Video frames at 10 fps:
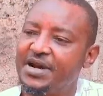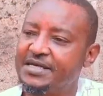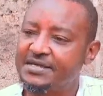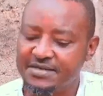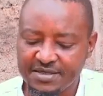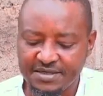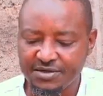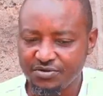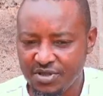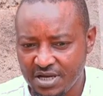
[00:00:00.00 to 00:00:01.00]
When I
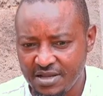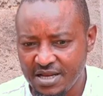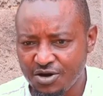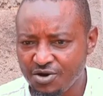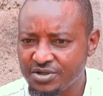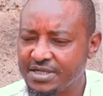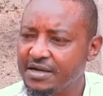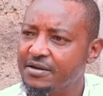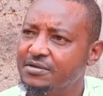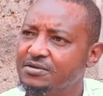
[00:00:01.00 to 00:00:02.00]
suggested to that doctor